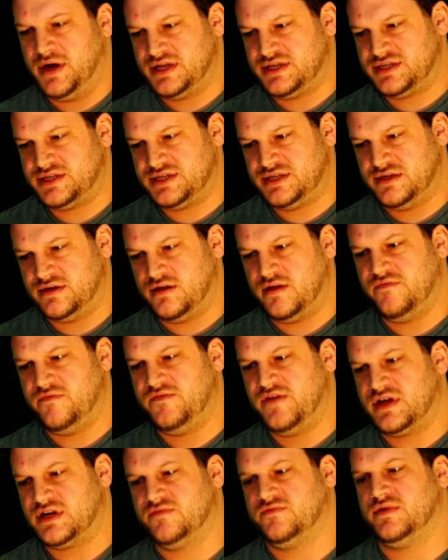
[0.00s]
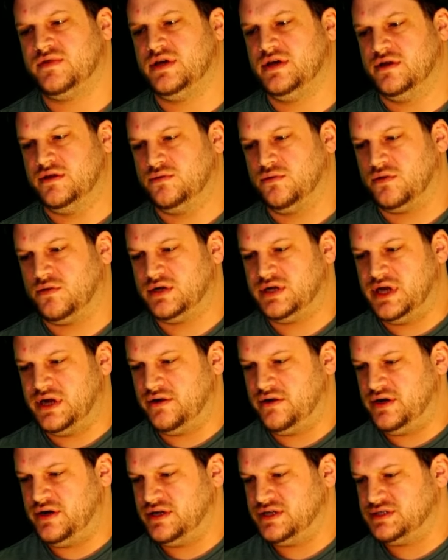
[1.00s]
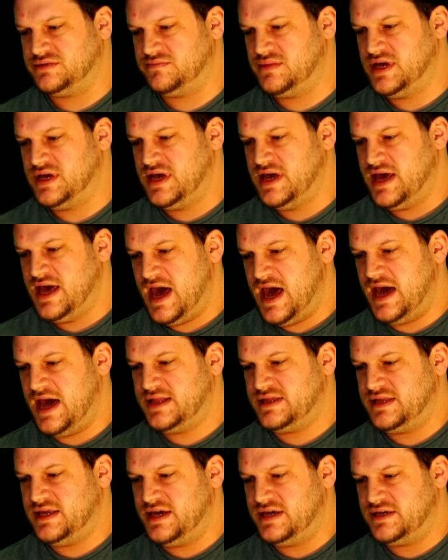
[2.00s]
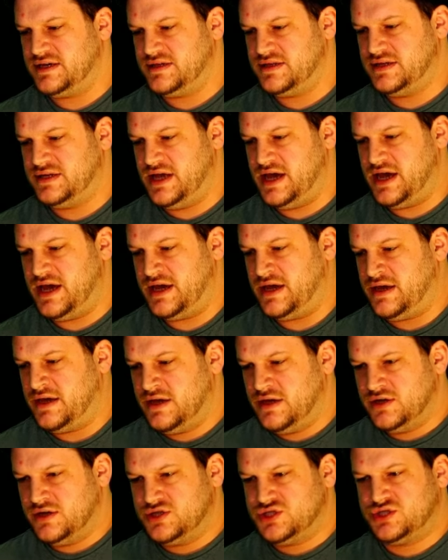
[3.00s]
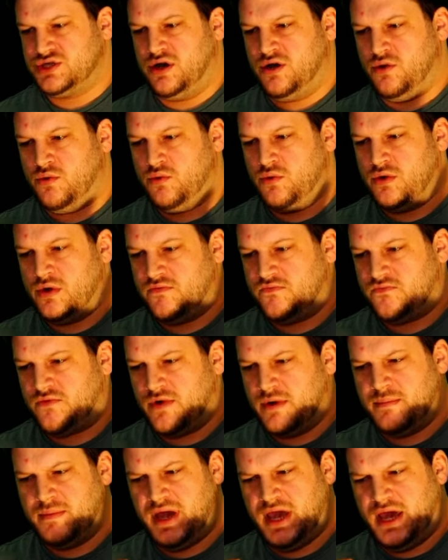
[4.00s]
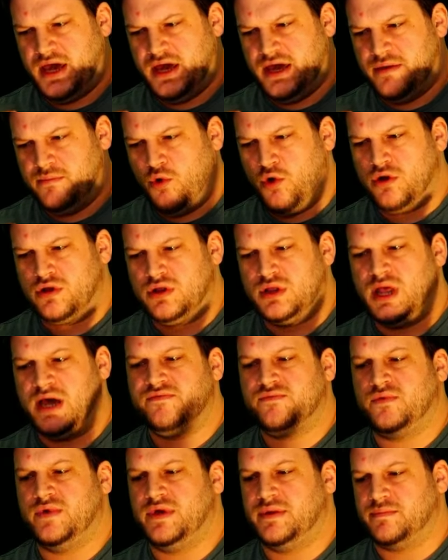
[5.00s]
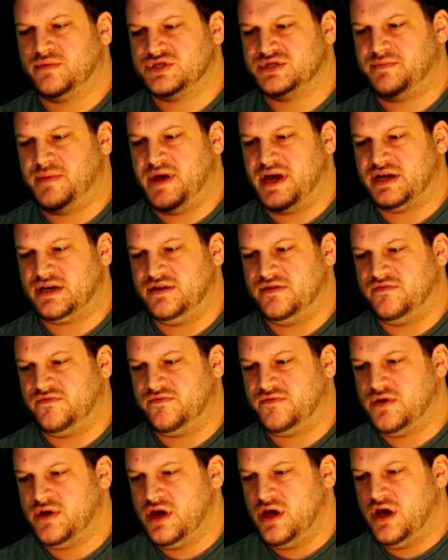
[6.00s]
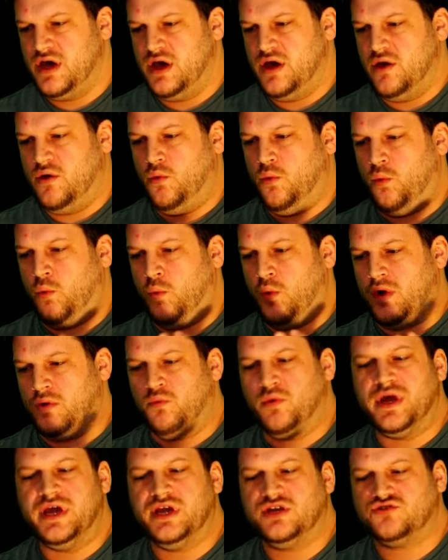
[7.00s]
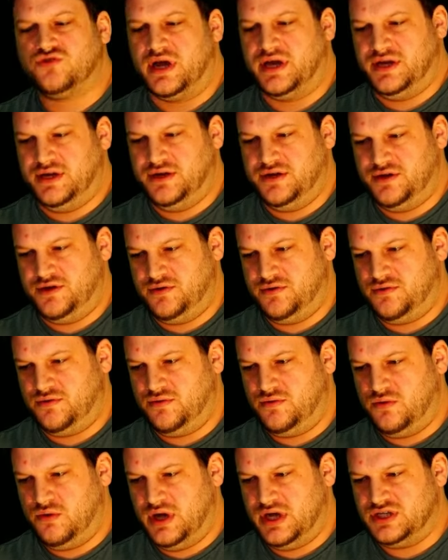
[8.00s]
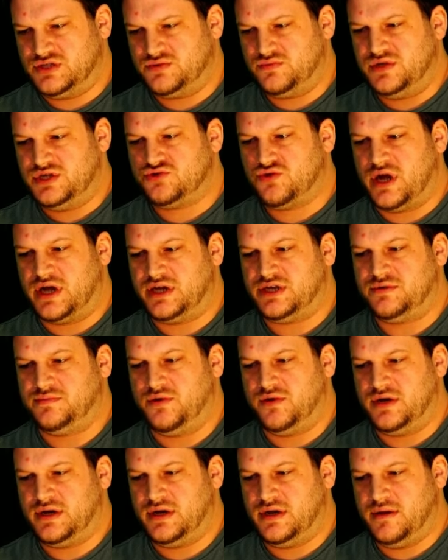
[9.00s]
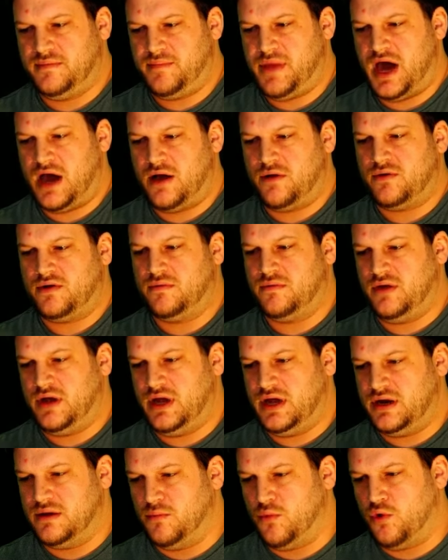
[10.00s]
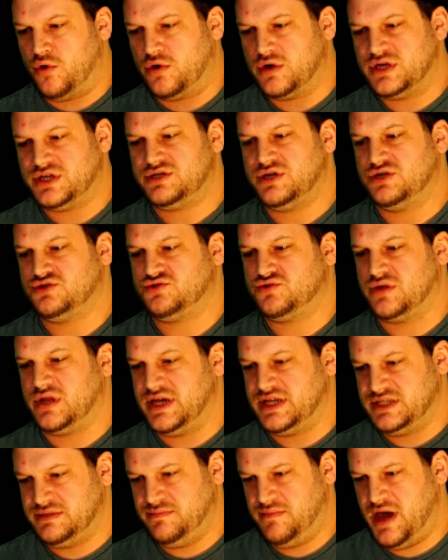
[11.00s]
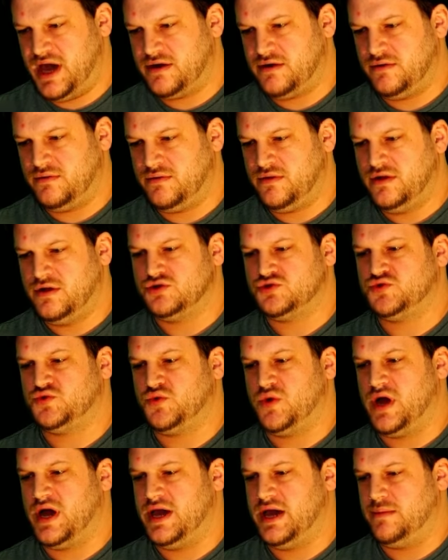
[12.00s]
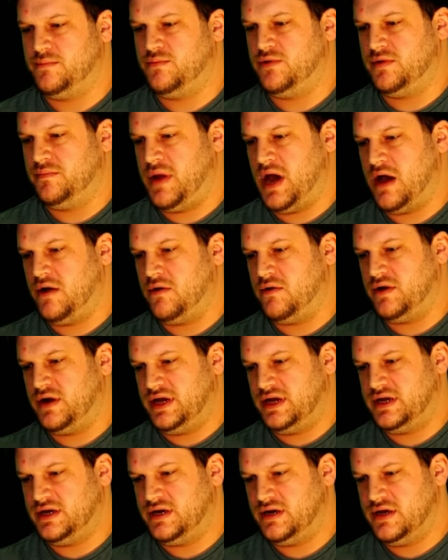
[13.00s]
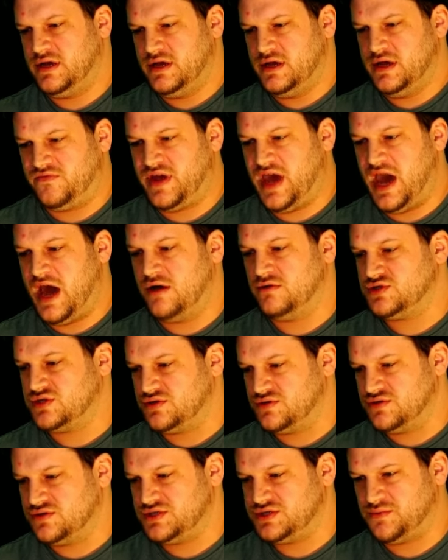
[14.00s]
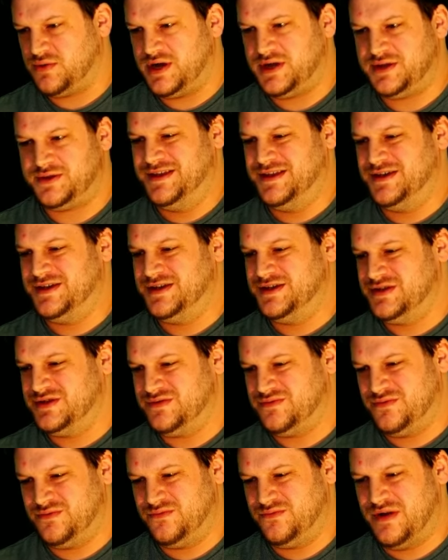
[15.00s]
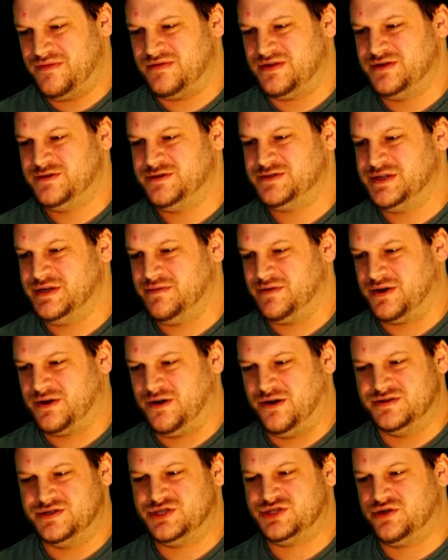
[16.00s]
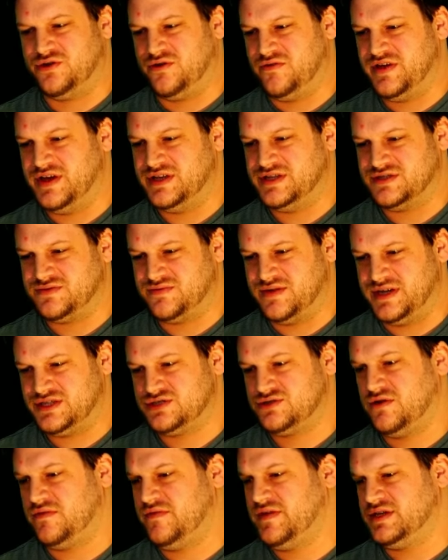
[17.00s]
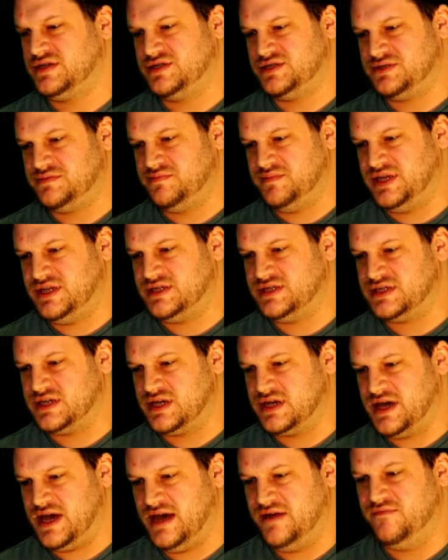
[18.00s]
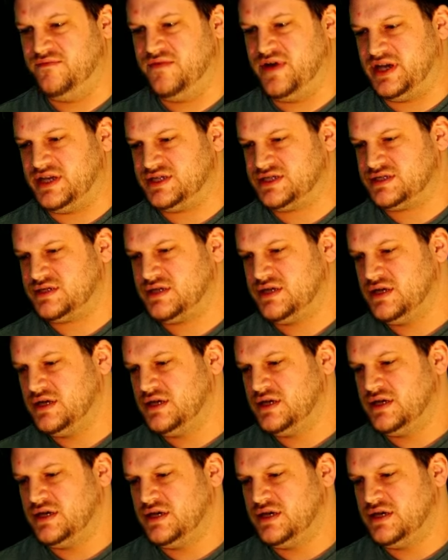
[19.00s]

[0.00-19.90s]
but it's still effectively authoritarianism at the end of the day. So from a more left-wing perspective, what we try to do is we try to put power in a more decentralized manner, try and put power in sort of councils. In the revolution, they were called Soviets, right? Soviet just means advice